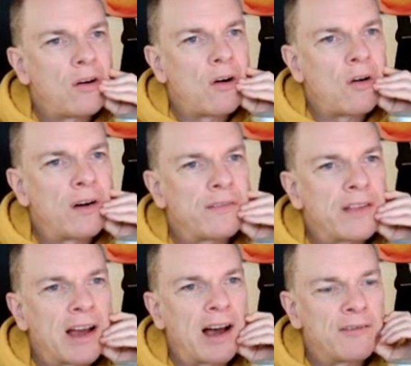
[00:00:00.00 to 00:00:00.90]
Oh, I
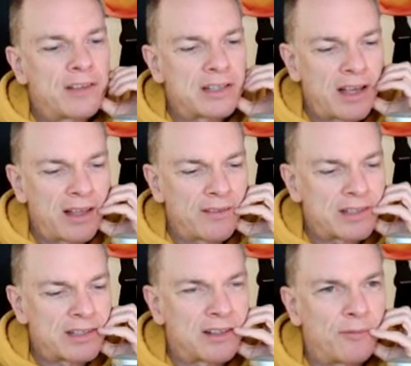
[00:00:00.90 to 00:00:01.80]
think I have this. I think
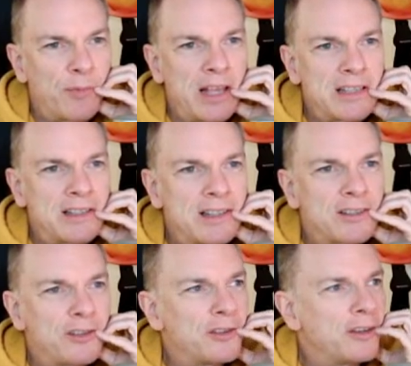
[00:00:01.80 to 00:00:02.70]
this is amazing, this
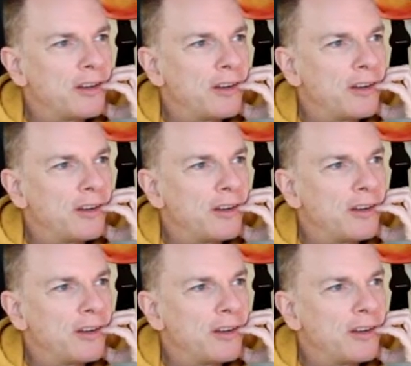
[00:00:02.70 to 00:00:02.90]
clue.